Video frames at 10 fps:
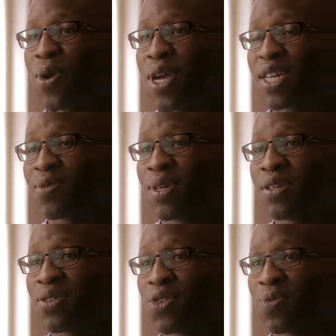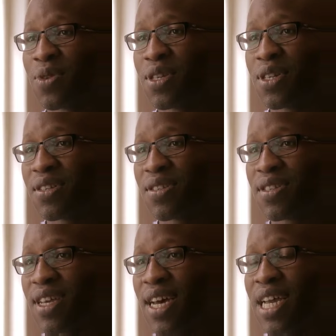We are experienced entrepreneurs
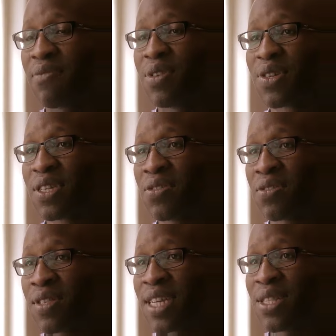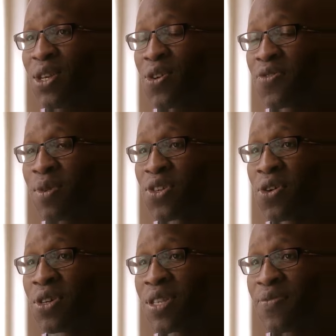and have the skills to take NEO from its
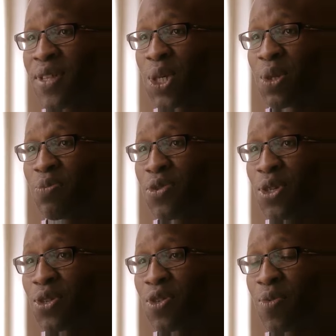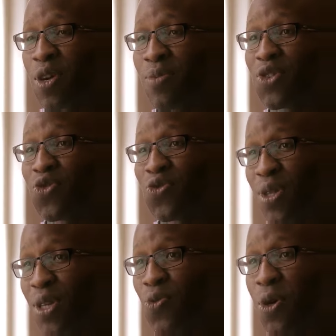current inflection point to become a
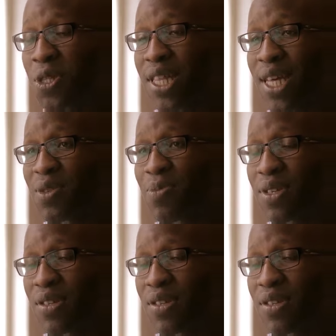truly world-class